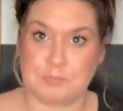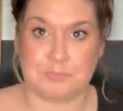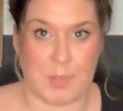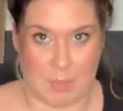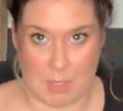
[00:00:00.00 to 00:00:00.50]

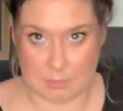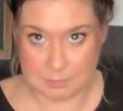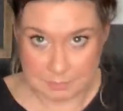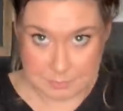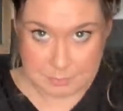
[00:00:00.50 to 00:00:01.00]
maybe.
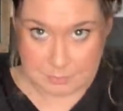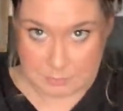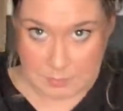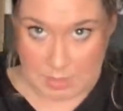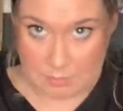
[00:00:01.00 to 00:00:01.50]

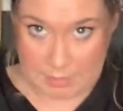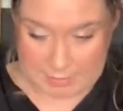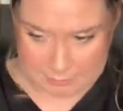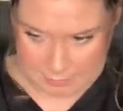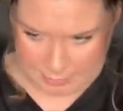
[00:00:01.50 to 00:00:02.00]
If I
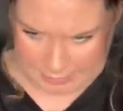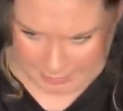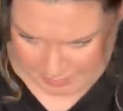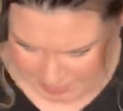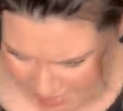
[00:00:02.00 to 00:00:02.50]
can figure out those,